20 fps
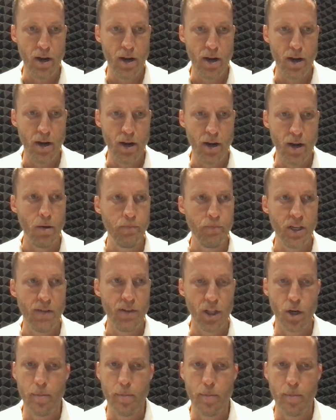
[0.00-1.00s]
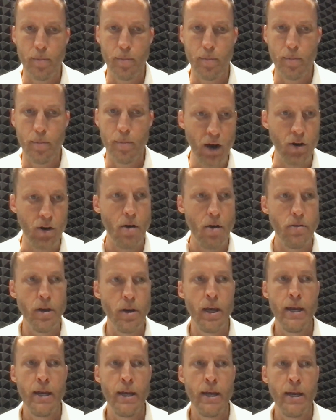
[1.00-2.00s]
So to give you a little bit of background,
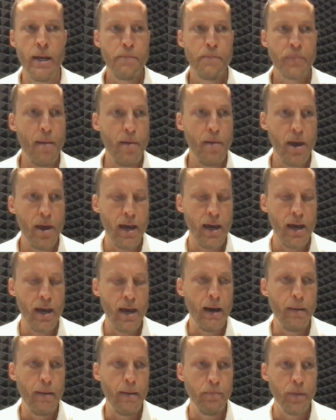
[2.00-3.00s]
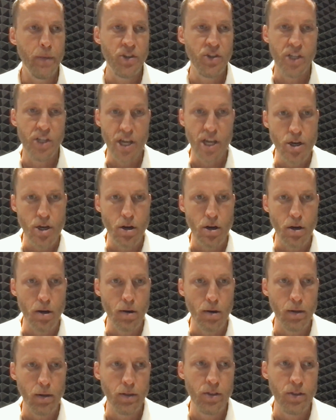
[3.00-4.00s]
I'm a senior
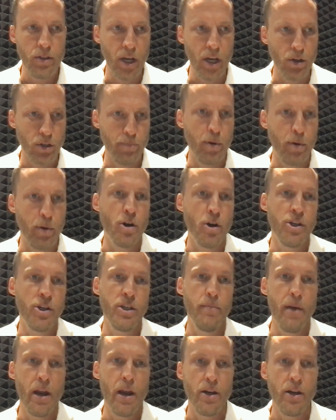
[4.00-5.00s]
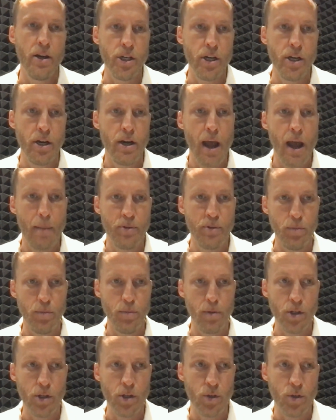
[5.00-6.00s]
sales and partnership manager here at AppSumo. So
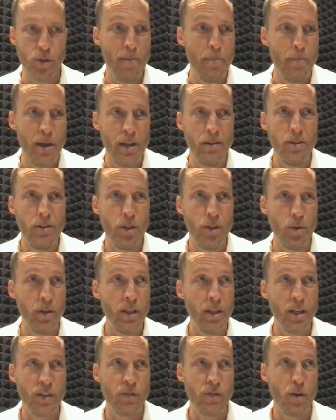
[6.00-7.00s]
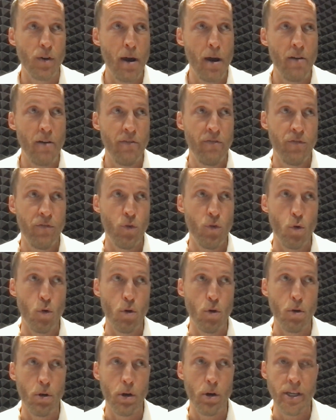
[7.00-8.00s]
I've been doing this for about 4
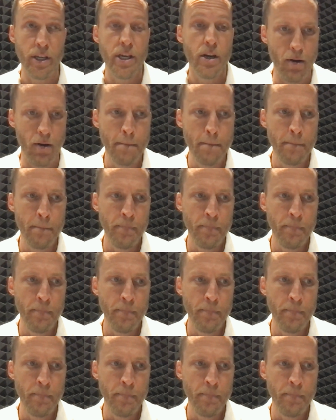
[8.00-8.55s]
years now.